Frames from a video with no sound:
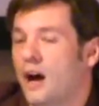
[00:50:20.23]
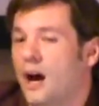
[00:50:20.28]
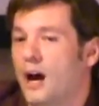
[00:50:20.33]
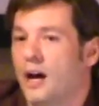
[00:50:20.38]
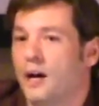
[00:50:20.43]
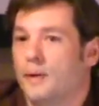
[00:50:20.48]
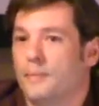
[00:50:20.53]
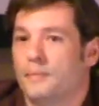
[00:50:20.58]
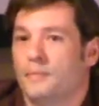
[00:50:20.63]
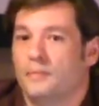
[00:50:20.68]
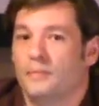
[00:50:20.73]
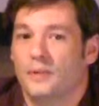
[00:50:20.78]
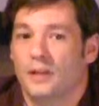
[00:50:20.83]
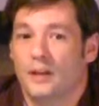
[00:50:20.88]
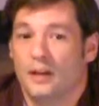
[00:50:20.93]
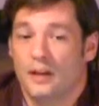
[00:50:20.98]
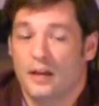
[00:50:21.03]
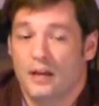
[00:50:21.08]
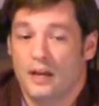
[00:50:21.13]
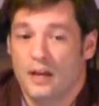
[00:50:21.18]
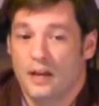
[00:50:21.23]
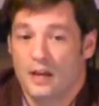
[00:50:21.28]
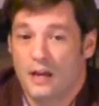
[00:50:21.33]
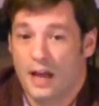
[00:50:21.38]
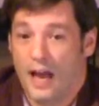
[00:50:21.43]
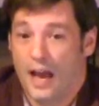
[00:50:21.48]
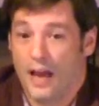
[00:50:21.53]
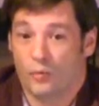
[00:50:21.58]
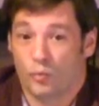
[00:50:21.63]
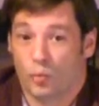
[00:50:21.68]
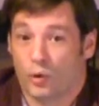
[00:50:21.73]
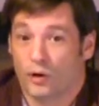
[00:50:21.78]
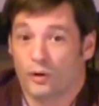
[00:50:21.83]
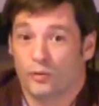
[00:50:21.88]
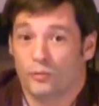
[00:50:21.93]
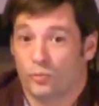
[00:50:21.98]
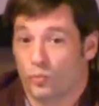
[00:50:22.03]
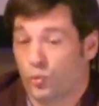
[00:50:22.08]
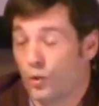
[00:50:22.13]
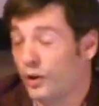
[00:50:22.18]
Um, and
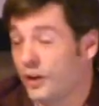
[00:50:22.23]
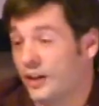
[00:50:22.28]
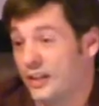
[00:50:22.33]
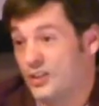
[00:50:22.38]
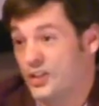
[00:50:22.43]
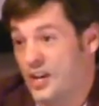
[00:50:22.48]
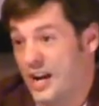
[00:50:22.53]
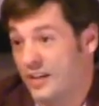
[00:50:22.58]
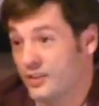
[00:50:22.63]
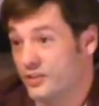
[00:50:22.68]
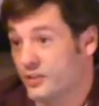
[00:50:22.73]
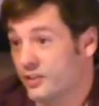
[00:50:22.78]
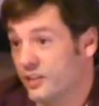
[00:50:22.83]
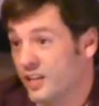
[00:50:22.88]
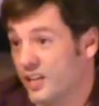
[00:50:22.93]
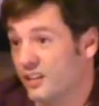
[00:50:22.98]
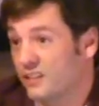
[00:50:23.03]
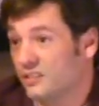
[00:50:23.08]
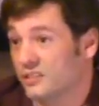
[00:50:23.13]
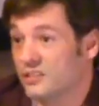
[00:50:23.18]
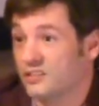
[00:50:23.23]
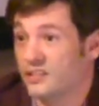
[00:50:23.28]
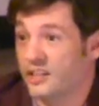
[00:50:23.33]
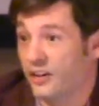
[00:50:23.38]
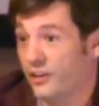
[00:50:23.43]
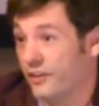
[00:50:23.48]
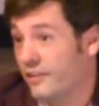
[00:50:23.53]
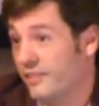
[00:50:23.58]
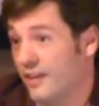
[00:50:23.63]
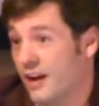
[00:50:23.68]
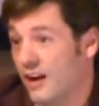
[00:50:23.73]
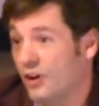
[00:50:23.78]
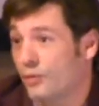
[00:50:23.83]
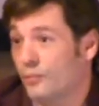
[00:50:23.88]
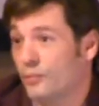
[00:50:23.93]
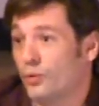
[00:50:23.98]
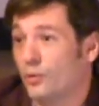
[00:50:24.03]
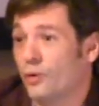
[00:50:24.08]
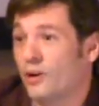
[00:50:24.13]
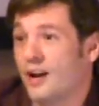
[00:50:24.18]
we're we're going to change things here and
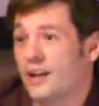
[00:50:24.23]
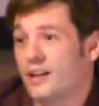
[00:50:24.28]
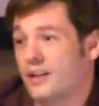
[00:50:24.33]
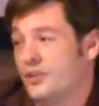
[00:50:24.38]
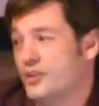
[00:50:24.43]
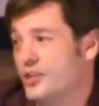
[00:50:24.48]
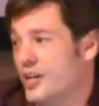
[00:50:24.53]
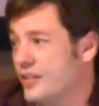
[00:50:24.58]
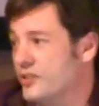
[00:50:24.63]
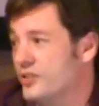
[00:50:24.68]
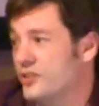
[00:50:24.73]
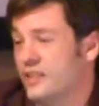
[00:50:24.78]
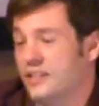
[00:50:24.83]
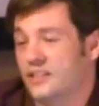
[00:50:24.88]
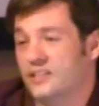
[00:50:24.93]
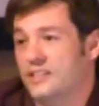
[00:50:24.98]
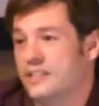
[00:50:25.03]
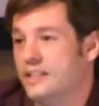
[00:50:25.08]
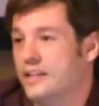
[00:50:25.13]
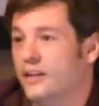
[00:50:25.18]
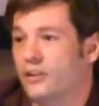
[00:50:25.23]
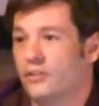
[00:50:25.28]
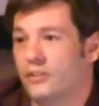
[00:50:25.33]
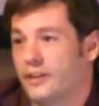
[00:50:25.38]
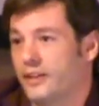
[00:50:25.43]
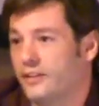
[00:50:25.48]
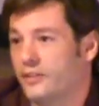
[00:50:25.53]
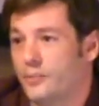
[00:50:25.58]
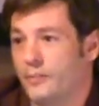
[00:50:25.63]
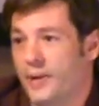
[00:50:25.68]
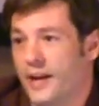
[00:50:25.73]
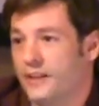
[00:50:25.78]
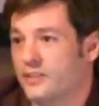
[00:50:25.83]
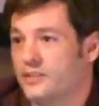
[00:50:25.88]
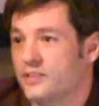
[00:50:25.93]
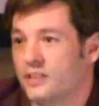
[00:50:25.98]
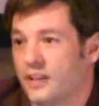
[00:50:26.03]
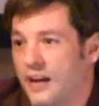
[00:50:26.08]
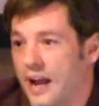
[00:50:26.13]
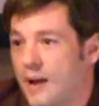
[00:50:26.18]
there, but we're not going to change things nearly at the
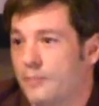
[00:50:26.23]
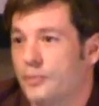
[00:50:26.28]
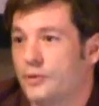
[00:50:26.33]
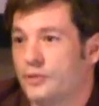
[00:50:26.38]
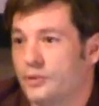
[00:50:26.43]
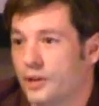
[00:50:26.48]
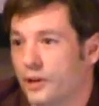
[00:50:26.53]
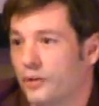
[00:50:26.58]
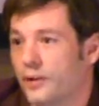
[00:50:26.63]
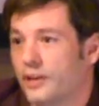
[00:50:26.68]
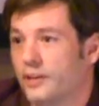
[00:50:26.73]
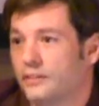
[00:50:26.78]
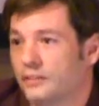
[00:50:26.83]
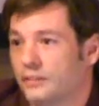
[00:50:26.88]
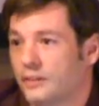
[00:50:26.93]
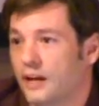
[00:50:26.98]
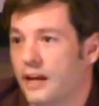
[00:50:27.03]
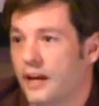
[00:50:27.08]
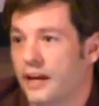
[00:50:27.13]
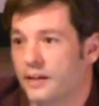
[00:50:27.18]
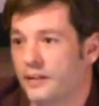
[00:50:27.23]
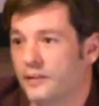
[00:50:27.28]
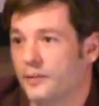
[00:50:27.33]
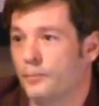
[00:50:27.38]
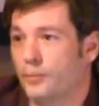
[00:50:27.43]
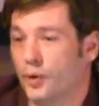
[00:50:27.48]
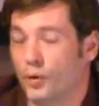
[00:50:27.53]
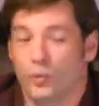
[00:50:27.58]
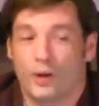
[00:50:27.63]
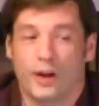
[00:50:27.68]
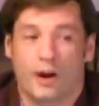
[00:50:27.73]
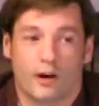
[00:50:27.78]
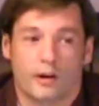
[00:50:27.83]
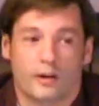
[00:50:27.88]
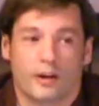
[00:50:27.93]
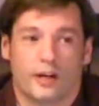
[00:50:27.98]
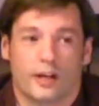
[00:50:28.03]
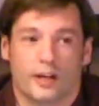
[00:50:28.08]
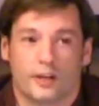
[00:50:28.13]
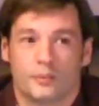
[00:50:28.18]
pace that Apple's going. And but we
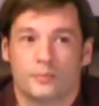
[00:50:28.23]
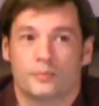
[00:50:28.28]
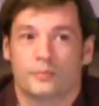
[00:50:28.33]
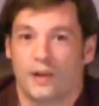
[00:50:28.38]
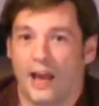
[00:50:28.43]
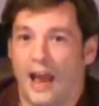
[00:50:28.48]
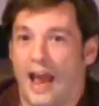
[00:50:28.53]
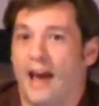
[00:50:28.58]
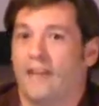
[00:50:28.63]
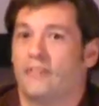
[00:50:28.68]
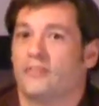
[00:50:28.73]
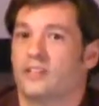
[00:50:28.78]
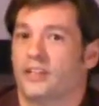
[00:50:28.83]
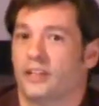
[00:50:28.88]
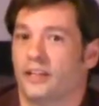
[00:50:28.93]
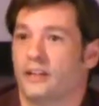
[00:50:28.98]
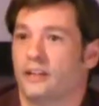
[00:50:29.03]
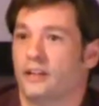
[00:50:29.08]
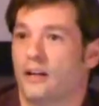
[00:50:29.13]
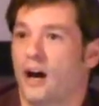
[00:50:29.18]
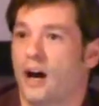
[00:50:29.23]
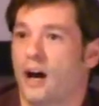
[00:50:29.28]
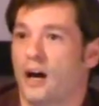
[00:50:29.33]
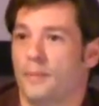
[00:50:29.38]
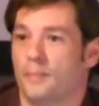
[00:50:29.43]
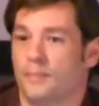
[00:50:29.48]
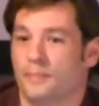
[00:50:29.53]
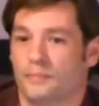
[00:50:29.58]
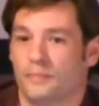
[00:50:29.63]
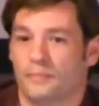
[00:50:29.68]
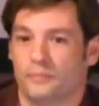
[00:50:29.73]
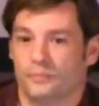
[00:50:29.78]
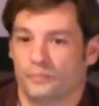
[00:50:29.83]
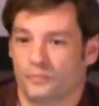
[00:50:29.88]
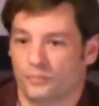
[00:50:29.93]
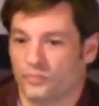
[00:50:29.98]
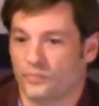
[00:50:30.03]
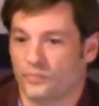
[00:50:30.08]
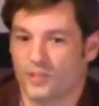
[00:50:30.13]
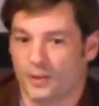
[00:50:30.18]
are going to have to um,
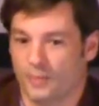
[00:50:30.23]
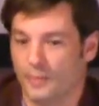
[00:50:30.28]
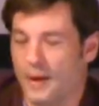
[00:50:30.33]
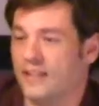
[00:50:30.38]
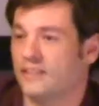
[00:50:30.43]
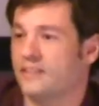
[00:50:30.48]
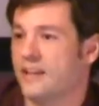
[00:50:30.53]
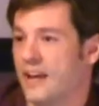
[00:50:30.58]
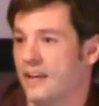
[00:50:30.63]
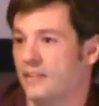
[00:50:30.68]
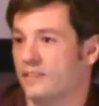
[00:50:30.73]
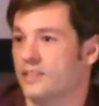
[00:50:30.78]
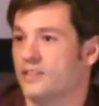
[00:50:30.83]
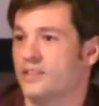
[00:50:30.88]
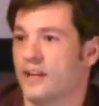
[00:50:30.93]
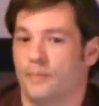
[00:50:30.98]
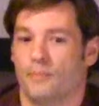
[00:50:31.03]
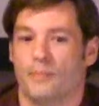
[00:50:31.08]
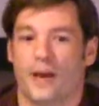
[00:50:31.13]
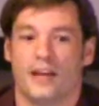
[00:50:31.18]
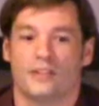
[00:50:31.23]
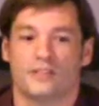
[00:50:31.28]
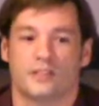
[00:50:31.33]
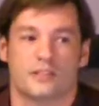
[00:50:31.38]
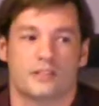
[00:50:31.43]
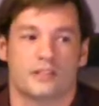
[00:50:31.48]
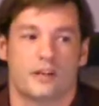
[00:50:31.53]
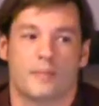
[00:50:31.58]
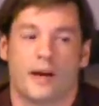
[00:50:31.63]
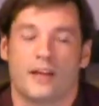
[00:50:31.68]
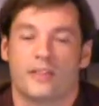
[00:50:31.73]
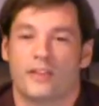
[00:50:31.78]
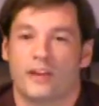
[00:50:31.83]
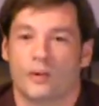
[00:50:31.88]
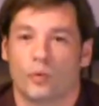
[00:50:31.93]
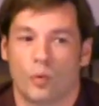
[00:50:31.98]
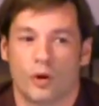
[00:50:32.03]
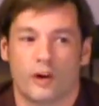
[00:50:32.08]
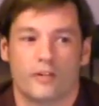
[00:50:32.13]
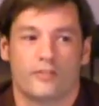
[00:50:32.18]
to maintain the same pace as them. I
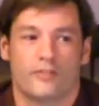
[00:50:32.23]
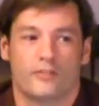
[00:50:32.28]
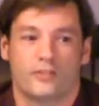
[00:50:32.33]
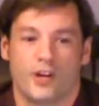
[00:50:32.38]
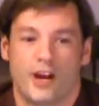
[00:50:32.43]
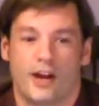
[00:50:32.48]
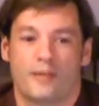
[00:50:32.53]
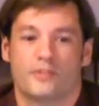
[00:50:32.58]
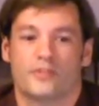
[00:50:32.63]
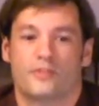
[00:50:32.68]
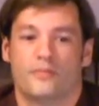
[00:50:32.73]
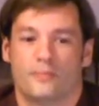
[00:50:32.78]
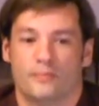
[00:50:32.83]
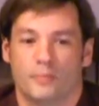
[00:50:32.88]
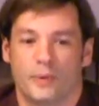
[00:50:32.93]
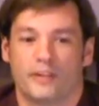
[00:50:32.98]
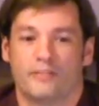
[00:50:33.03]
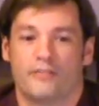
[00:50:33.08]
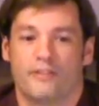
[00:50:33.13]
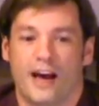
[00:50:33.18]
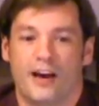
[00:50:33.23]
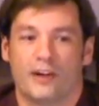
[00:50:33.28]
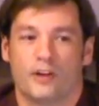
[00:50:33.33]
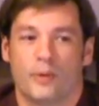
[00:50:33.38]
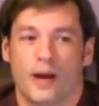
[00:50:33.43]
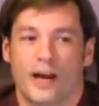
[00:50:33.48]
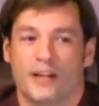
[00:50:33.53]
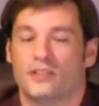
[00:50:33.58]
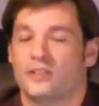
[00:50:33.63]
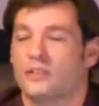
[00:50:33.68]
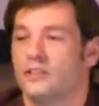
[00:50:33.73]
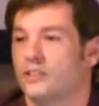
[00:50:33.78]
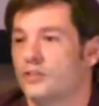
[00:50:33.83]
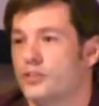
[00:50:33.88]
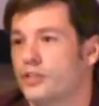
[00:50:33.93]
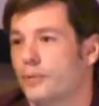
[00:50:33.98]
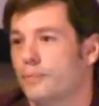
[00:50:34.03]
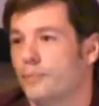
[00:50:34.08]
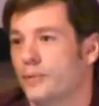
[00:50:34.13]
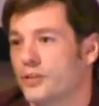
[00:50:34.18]
think one of Jamf's big value adds
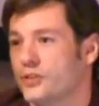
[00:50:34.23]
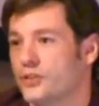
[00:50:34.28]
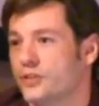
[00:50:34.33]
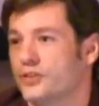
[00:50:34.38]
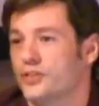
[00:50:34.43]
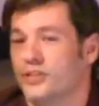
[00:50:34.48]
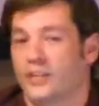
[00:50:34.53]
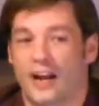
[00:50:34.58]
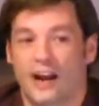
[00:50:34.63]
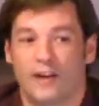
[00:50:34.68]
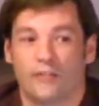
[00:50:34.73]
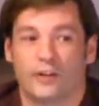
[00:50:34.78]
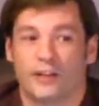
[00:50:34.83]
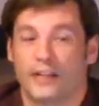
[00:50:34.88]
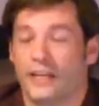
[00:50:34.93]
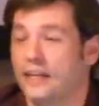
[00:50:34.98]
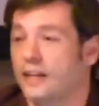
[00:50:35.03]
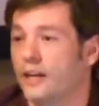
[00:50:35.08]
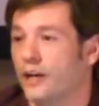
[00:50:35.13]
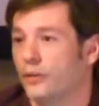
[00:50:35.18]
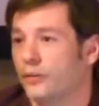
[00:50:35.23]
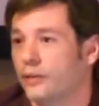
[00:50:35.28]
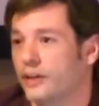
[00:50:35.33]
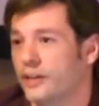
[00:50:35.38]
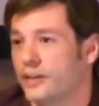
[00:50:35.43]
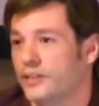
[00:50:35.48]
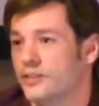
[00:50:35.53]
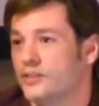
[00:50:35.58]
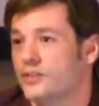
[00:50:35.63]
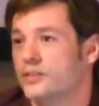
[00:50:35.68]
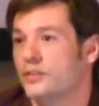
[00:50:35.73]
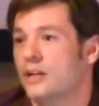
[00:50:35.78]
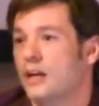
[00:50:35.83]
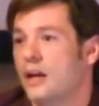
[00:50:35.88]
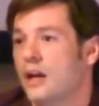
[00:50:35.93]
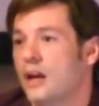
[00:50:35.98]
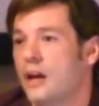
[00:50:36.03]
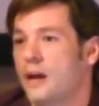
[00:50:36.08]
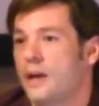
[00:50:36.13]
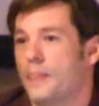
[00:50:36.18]
that Chip mentions in every keynote is
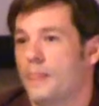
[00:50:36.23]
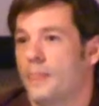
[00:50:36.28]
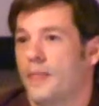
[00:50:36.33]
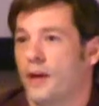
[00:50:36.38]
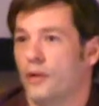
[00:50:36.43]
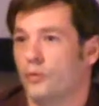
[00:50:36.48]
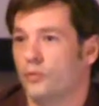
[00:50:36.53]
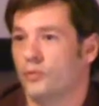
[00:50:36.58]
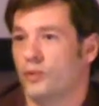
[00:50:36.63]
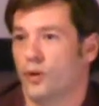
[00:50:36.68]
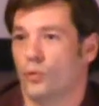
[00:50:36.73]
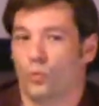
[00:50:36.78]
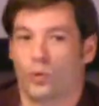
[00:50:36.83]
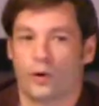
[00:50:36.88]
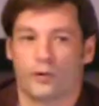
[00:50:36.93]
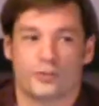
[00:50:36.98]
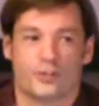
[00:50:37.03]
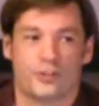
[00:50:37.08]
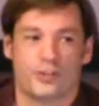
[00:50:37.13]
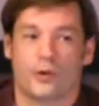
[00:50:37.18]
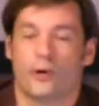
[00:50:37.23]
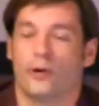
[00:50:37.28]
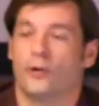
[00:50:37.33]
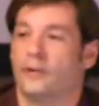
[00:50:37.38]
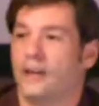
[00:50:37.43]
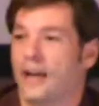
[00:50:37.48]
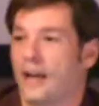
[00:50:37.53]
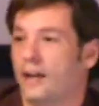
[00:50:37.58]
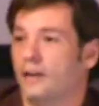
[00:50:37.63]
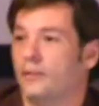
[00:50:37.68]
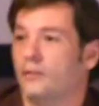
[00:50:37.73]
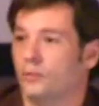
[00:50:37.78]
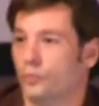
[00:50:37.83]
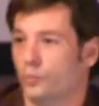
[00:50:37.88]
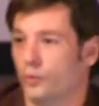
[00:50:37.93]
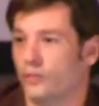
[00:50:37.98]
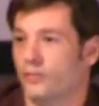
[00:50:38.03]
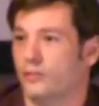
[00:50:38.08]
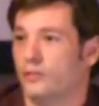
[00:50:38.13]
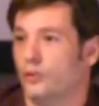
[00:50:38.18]
that that we're zero day
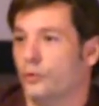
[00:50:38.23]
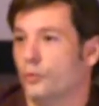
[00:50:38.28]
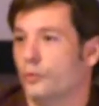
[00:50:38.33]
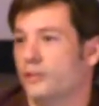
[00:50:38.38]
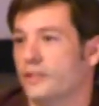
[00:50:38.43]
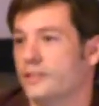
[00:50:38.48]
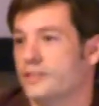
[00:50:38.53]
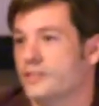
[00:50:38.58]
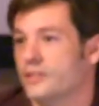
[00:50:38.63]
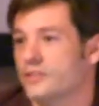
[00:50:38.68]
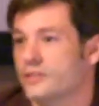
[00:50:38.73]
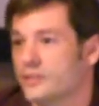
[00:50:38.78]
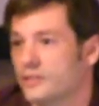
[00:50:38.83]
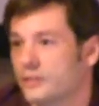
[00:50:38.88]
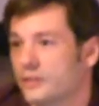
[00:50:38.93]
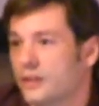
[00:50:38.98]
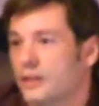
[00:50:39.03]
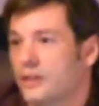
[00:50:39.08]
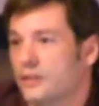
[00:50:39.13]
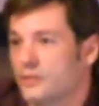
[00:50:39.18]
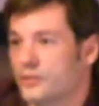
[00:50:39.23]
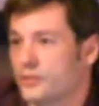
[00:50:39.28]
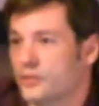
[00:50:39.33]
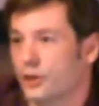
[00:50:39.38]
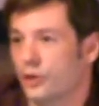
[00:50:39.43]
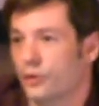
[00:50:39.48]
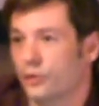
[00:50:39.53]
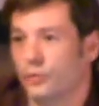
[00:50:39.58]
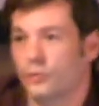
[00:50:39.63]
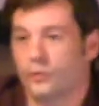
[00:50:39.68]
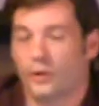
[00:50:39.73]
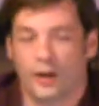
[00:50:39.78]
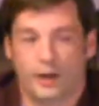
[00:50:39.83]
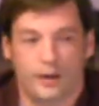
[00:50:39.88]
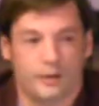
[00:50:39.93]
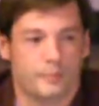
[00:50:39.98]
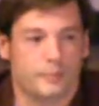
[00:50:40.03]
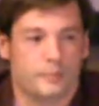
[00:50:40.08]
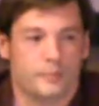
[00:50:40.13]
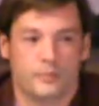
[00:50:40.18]
with new releases. So
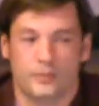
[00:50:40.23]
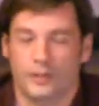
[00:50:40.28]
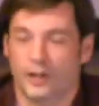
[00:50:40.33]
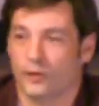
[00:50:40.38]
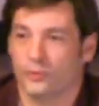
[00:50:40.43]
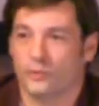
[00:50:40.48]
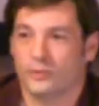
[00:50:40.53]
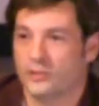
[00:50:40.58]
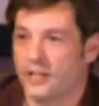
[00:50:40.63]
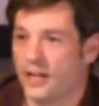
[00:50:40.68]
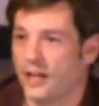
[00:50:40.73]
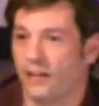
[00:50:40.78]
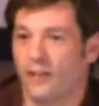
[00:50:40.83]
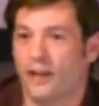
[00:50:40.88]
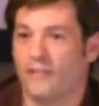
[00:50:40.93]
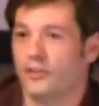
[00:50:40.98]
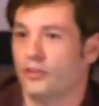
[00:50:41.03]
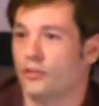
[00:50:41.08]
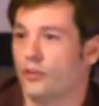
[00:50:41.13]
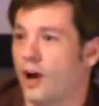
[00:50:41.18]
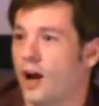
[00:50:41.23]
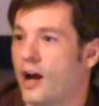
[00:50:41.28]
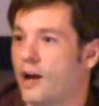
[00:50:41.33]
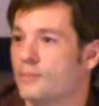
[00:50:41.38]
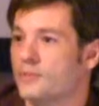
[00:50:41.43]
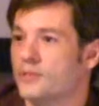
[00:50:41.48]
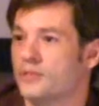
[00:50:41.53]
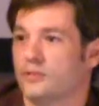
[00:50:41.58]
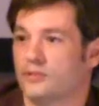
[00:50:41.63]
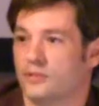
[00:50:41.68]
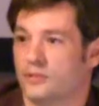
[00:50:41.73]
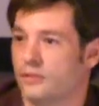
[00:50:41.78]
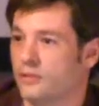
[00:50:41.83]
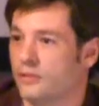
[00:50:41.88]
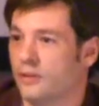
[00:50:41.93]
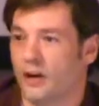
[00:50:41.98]
uh, you know, 10, 11 drops.